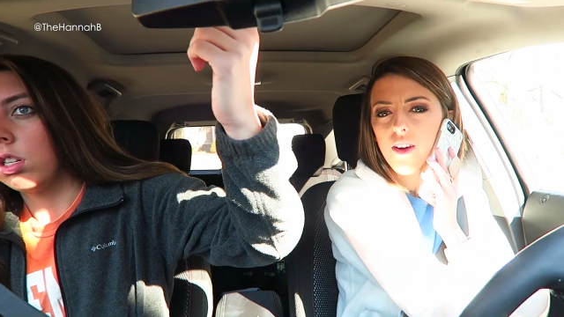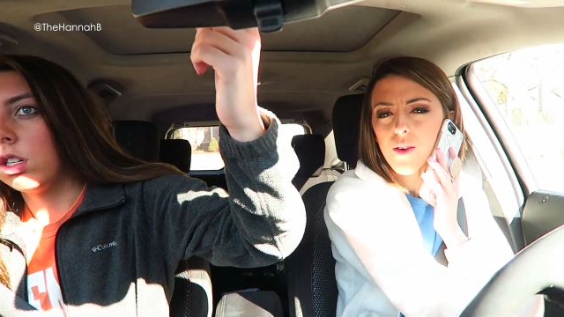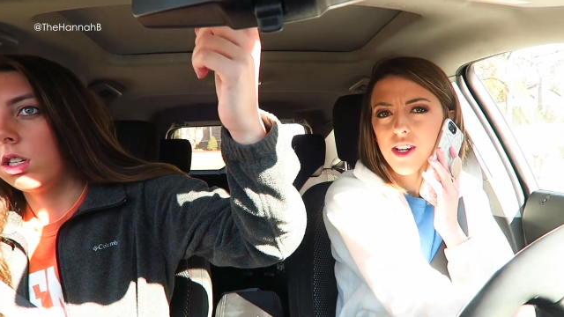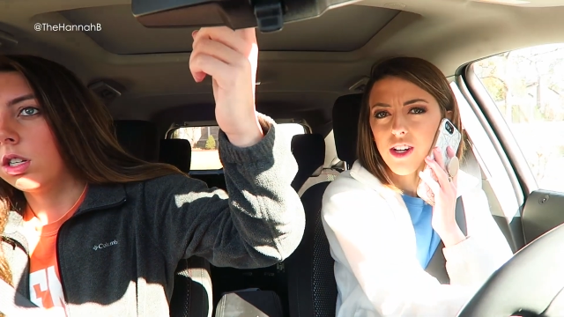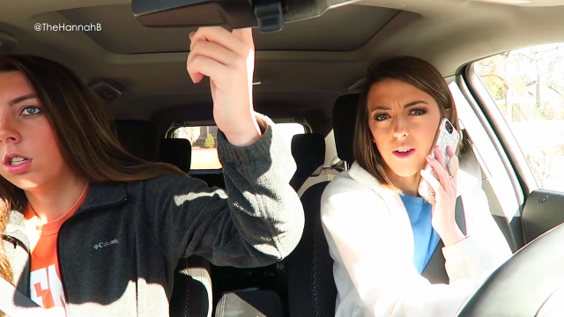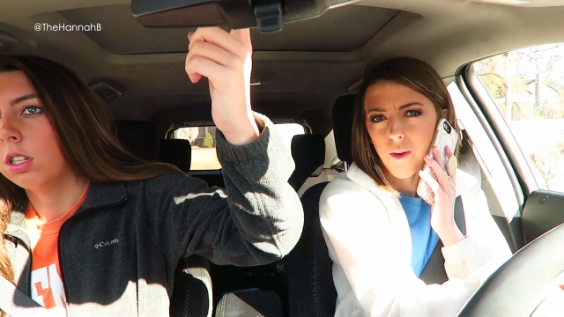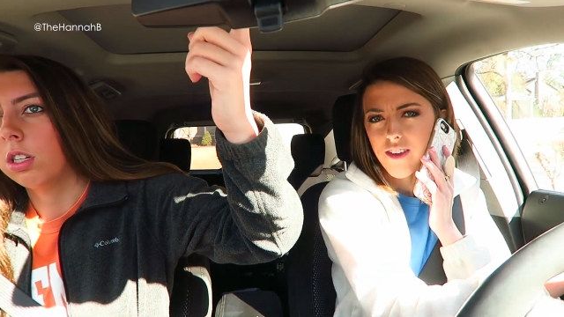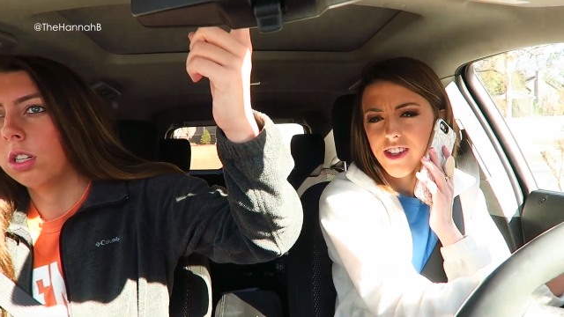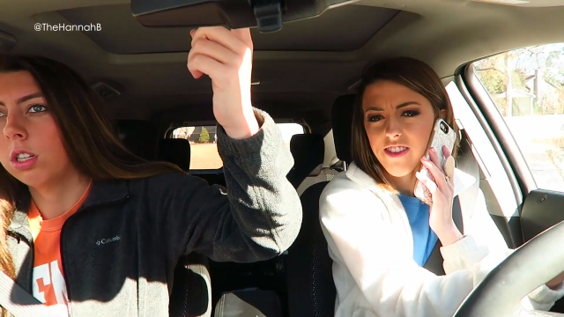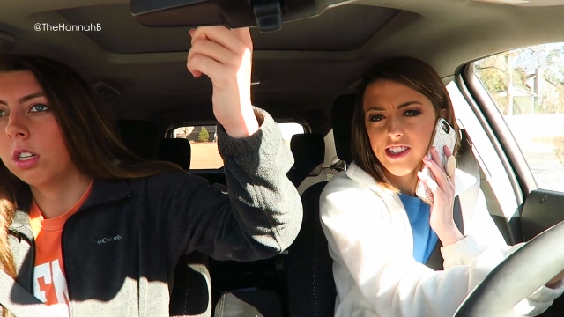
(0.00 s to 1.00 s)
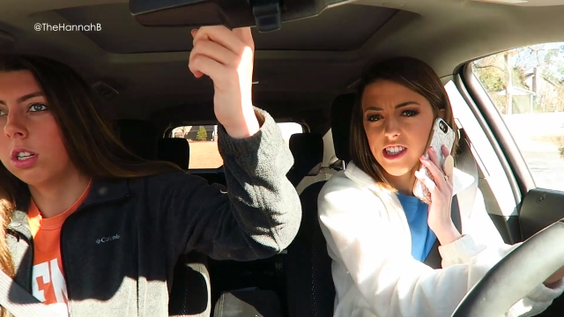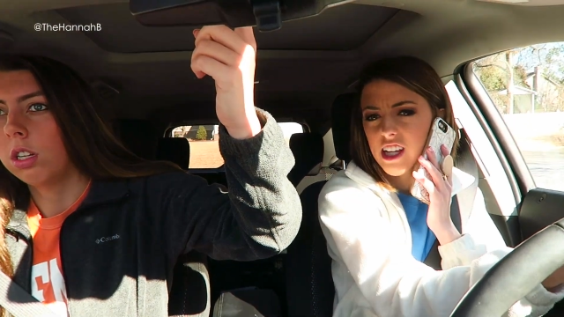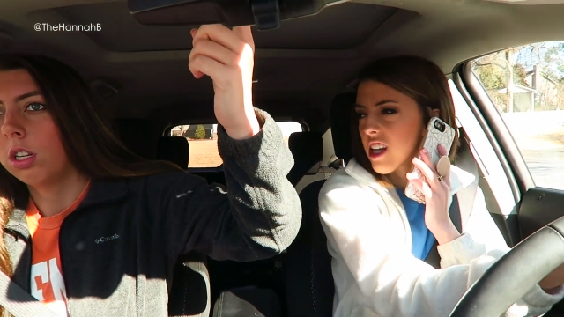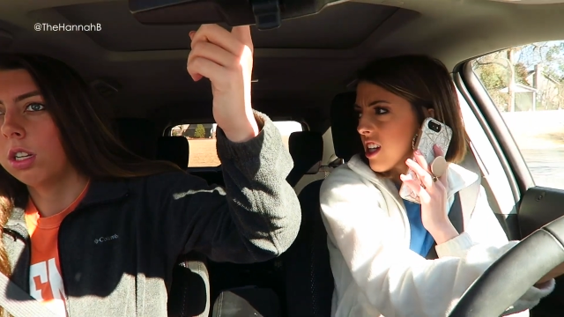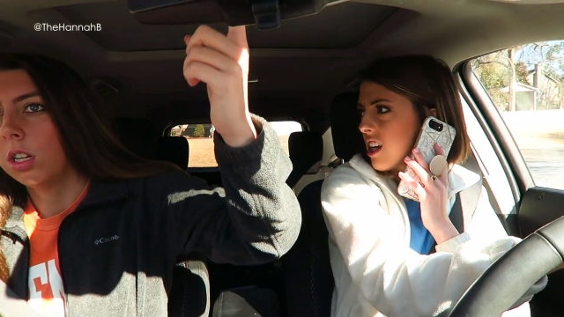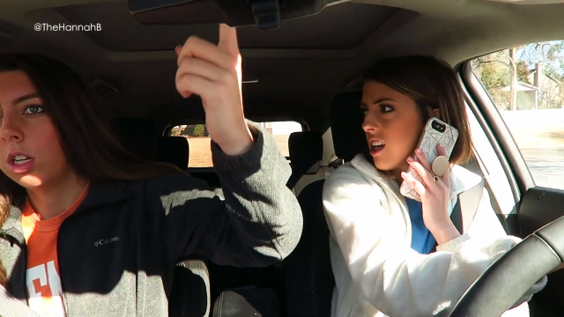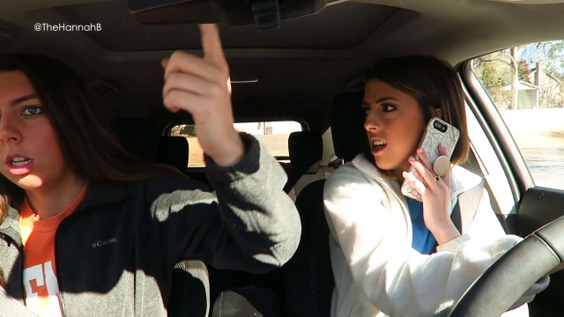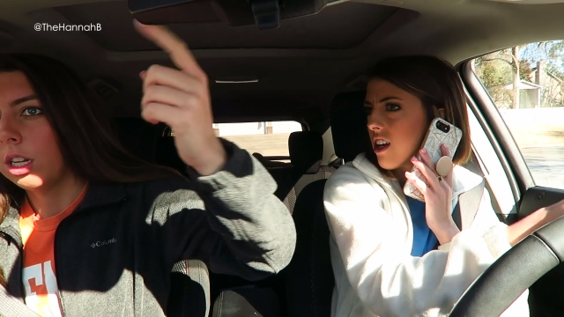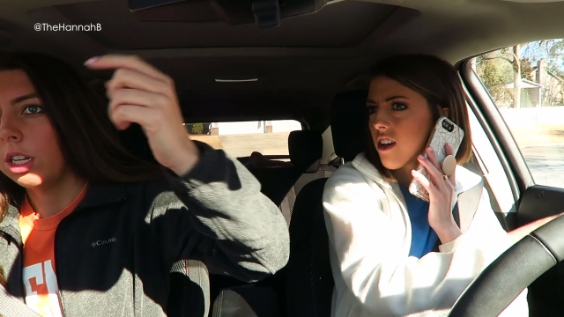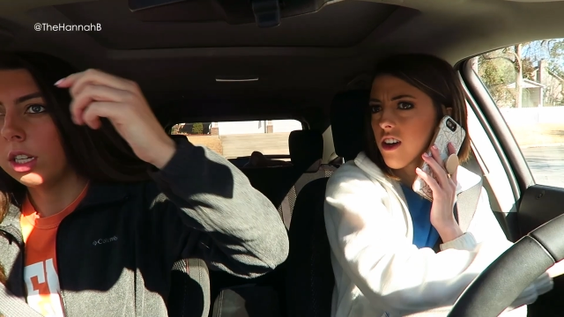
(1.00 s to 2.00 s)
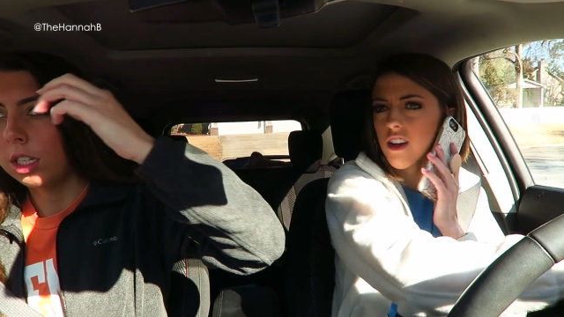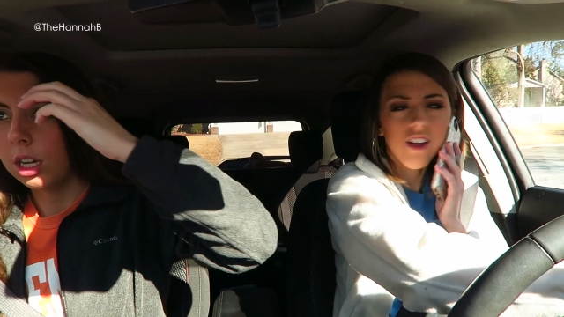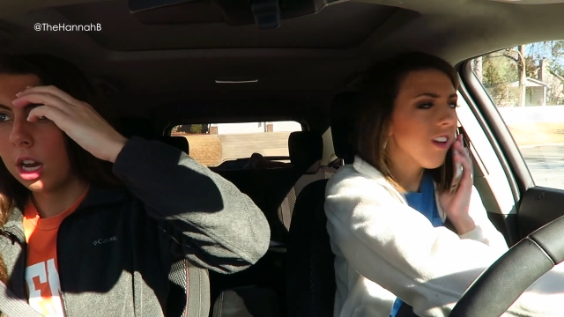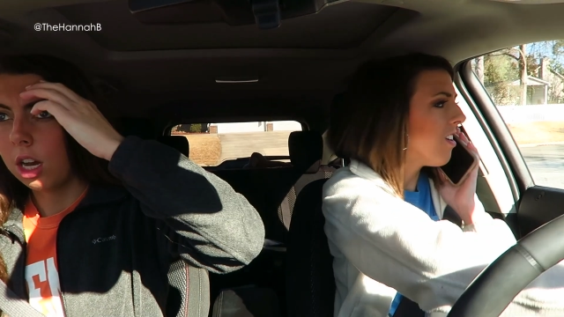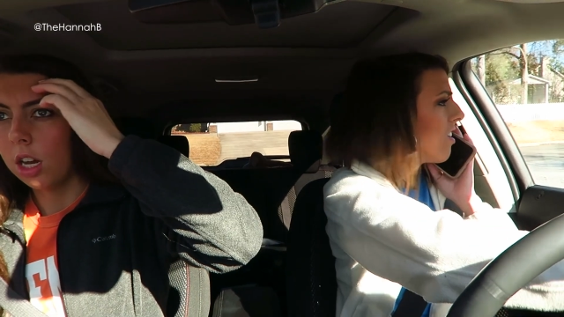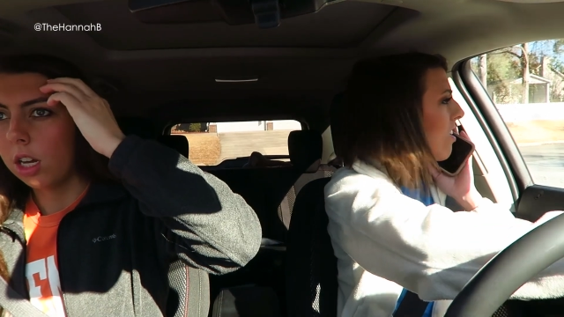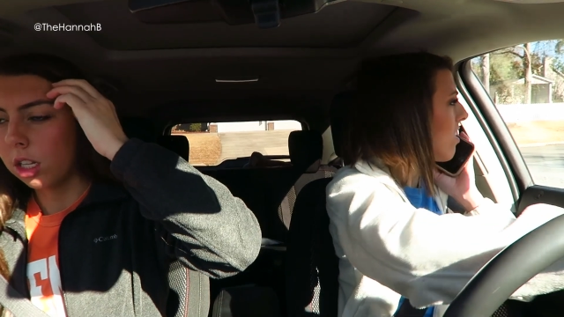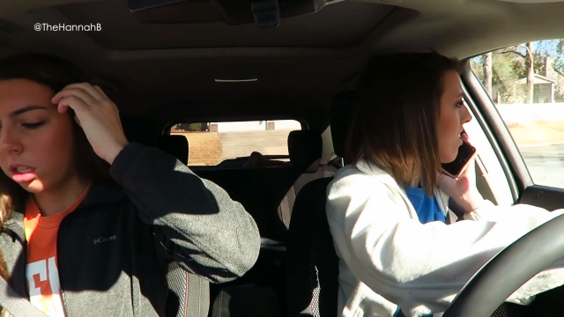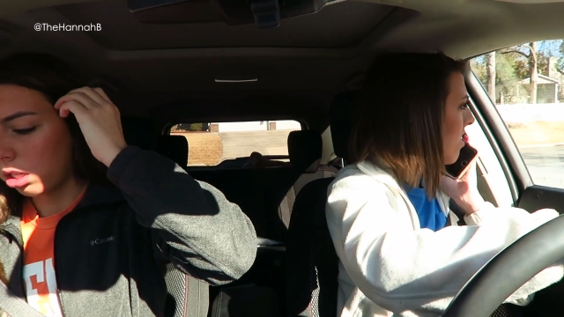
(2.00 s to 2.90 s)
Speaker 1: We're gonna go to Wipesabers and eat. Uh,